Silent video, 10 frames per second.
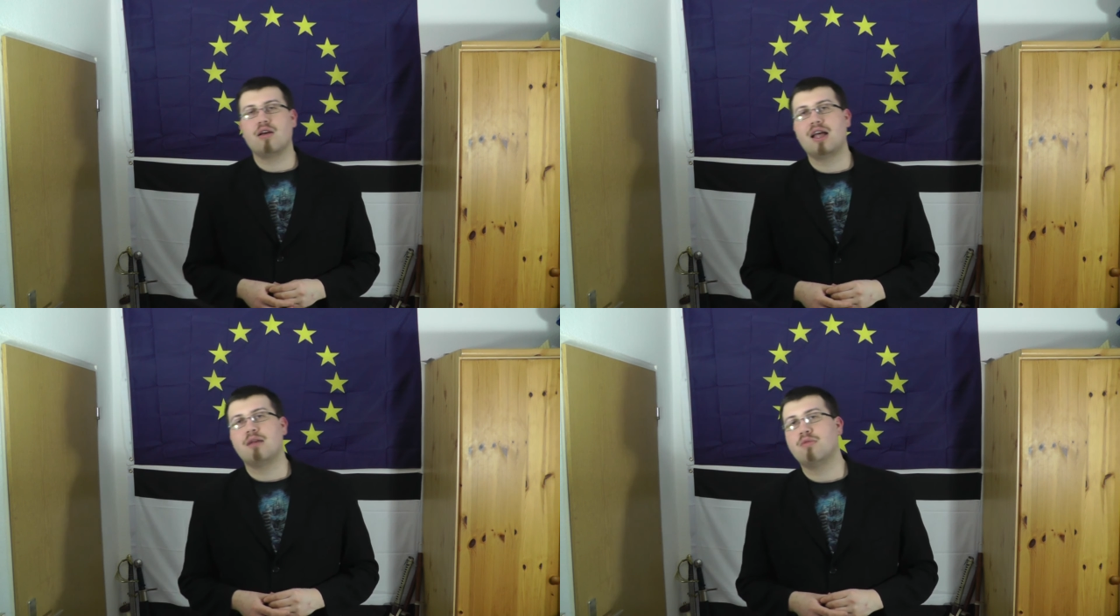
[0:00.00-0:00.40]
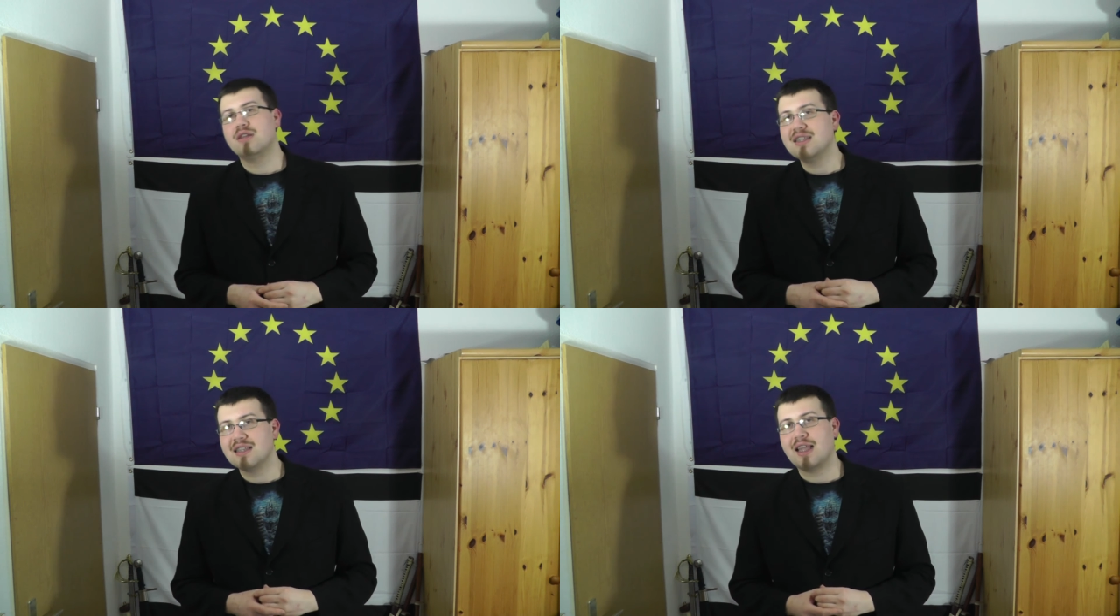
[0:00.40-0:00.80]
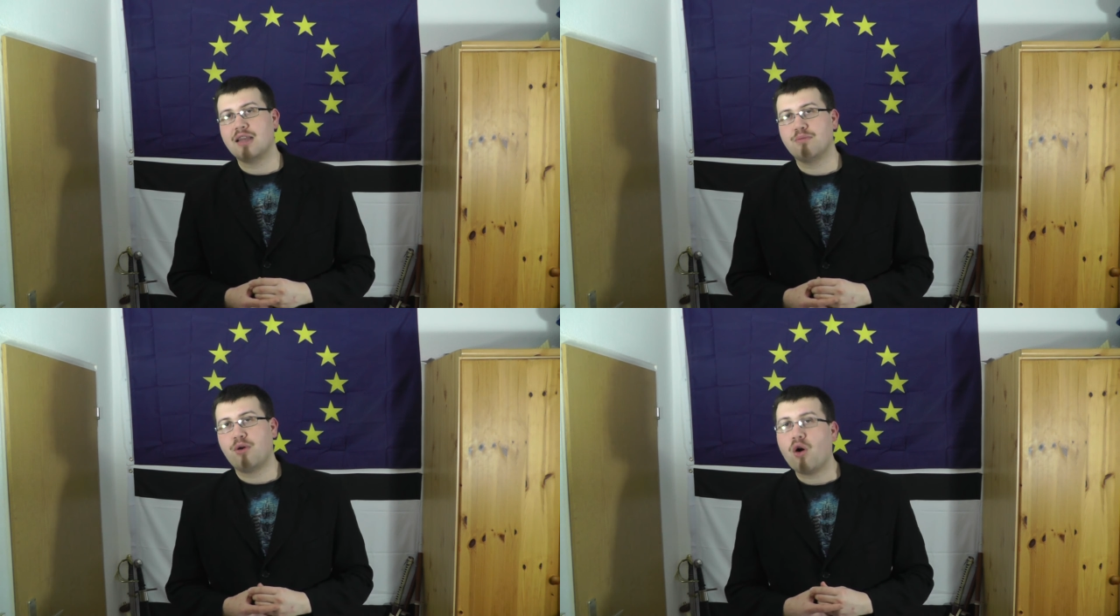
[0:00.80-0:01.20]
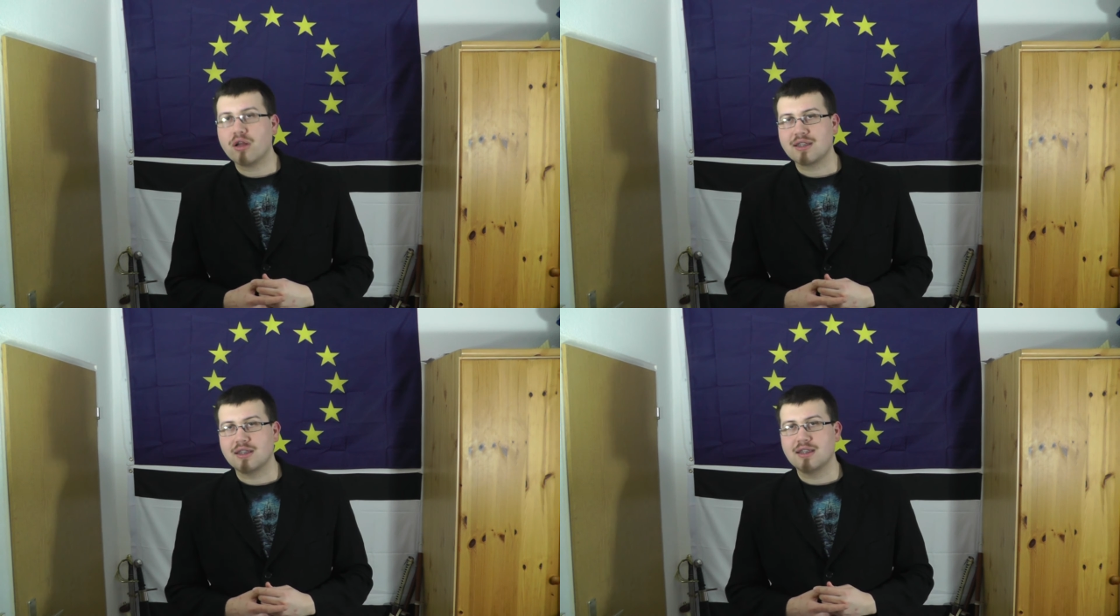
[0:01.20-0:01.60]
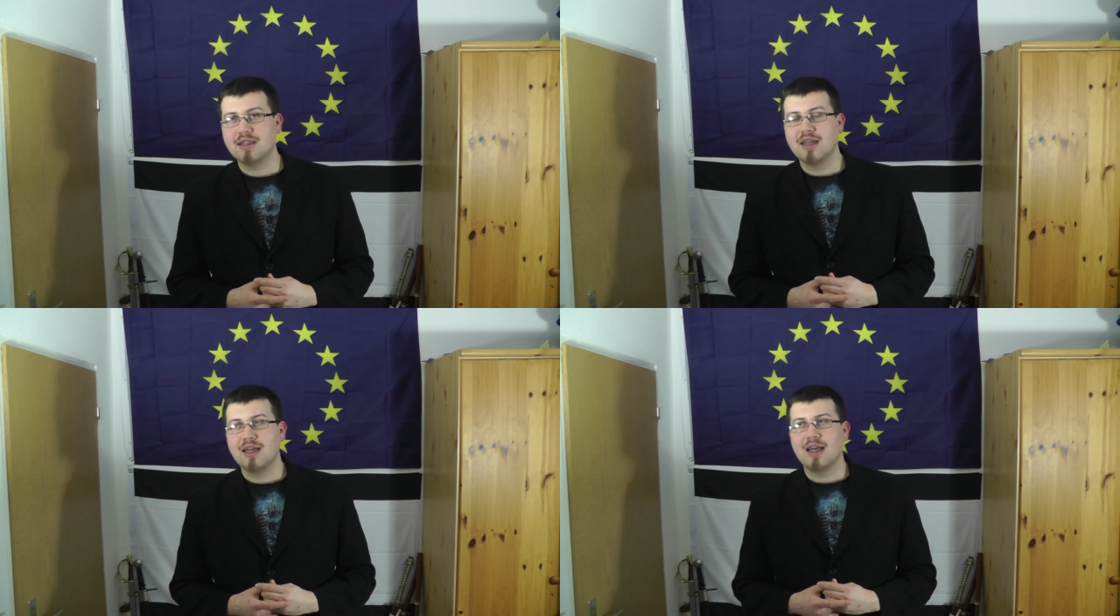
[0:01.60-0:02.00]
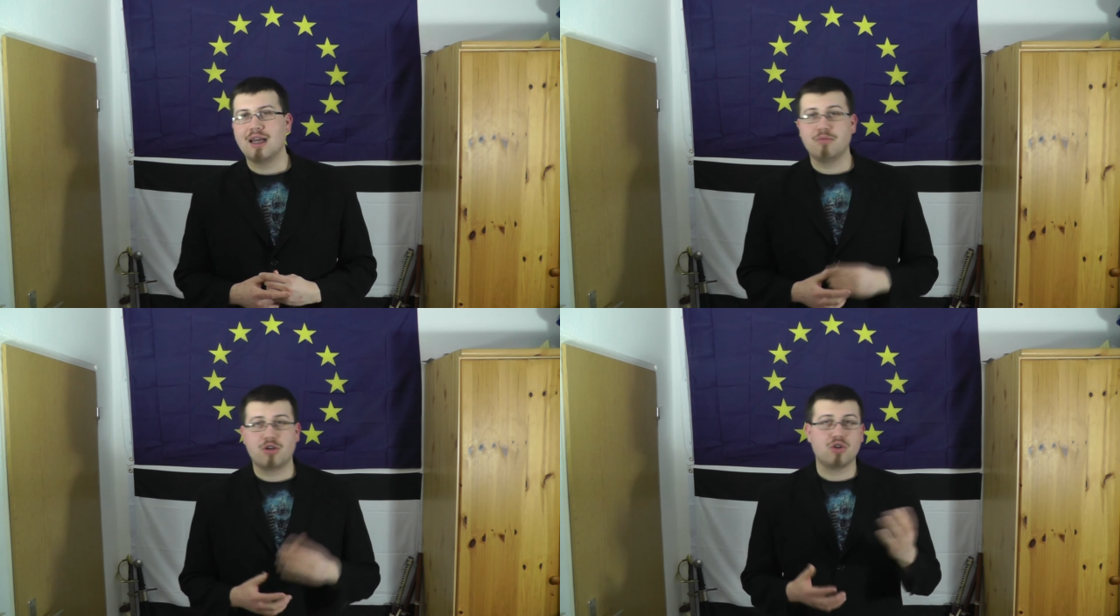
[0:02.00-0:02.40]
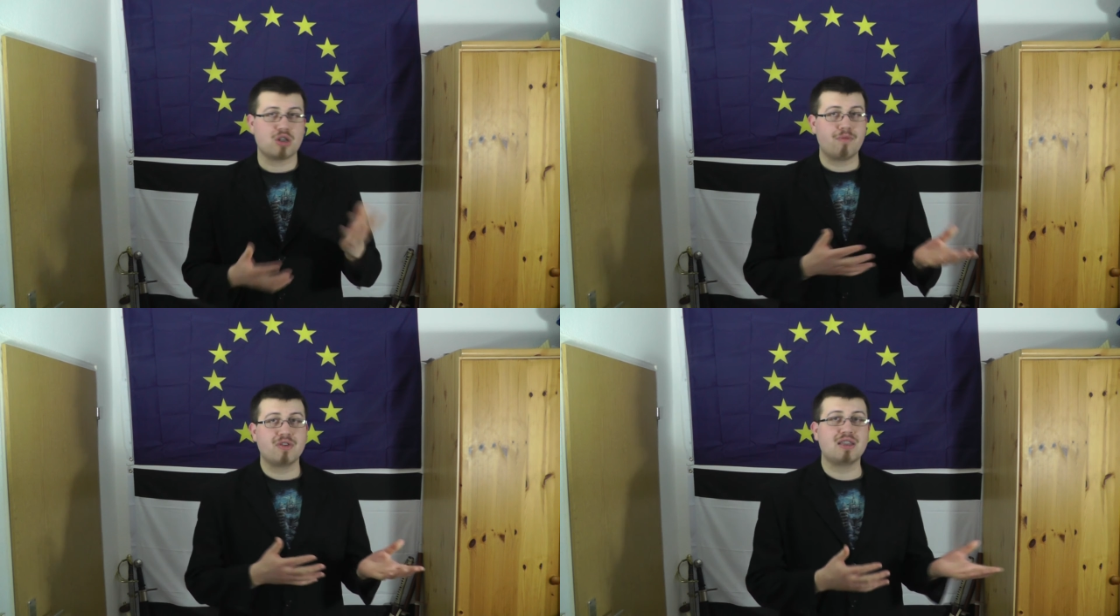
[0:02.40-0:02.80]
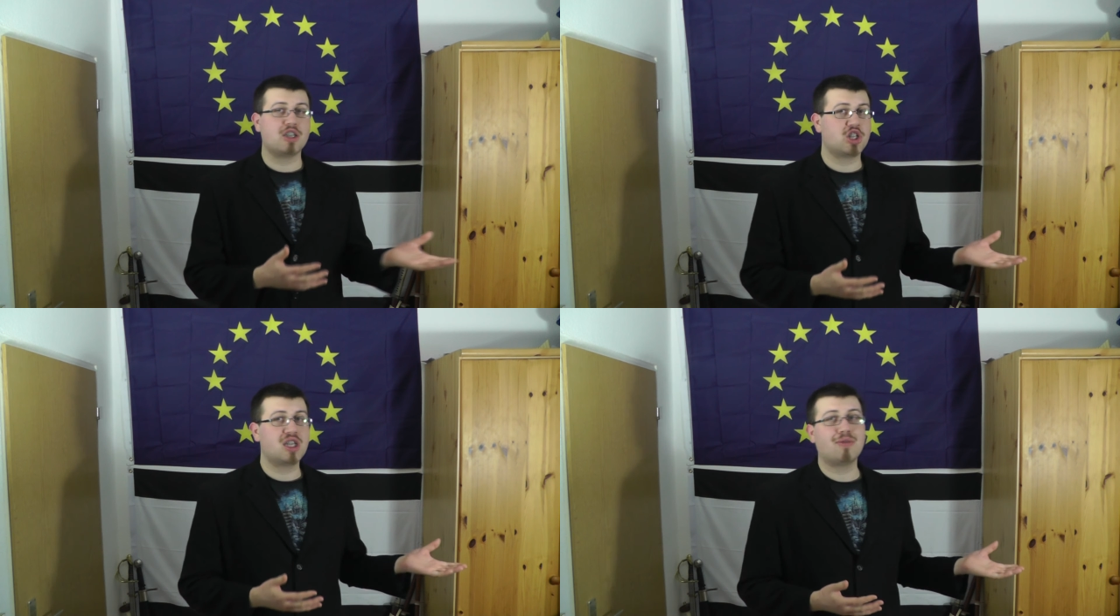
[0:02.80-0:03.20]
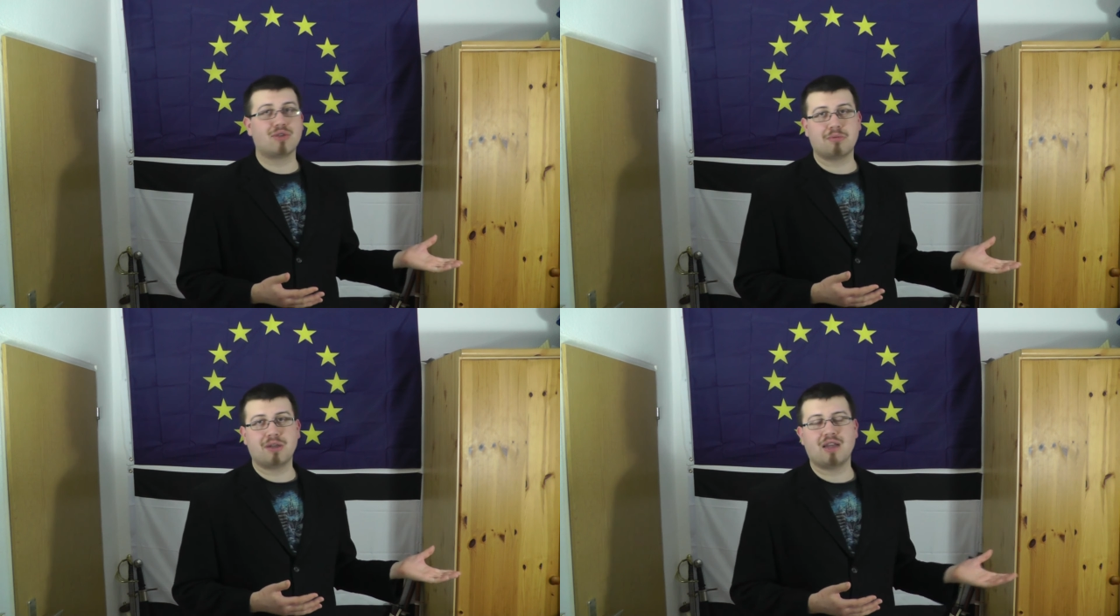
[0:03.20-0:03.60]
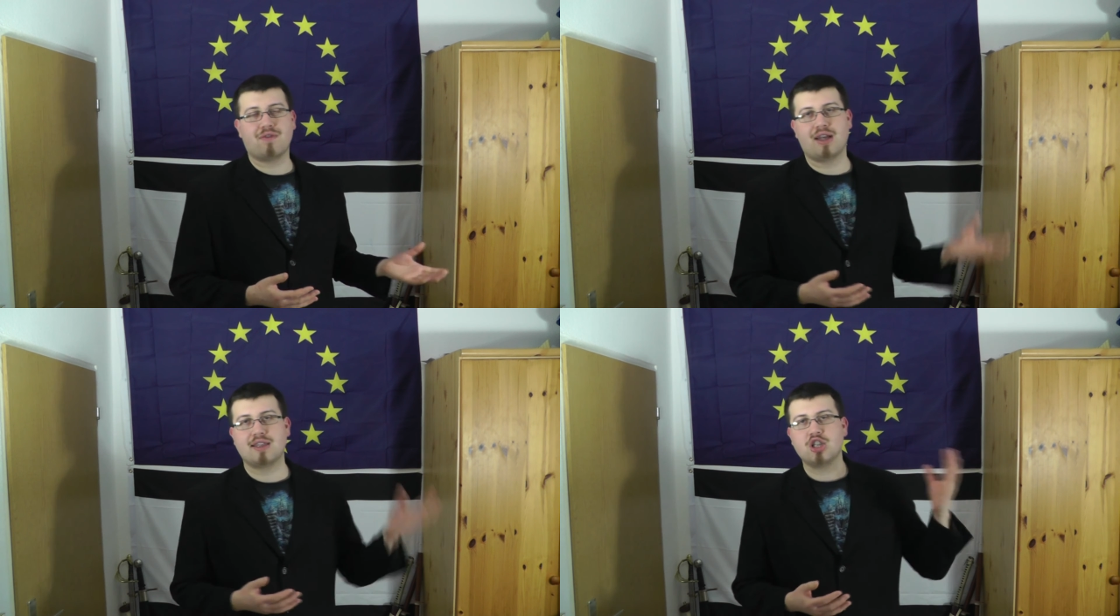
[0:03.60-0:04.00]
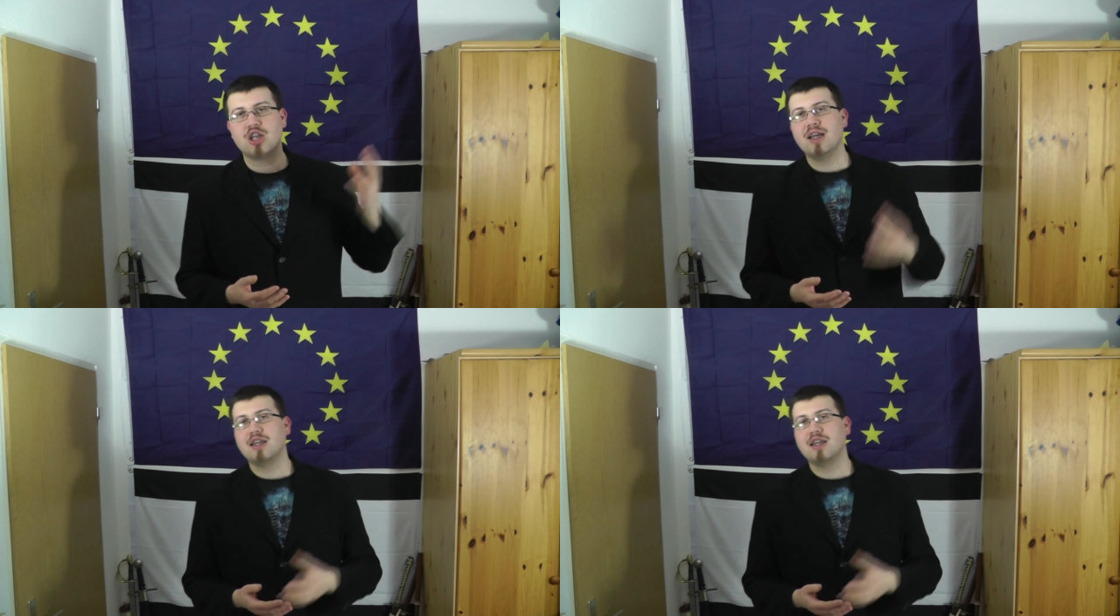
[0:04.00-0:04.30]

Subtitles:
is it then important, because obviously the shield was a big advantage,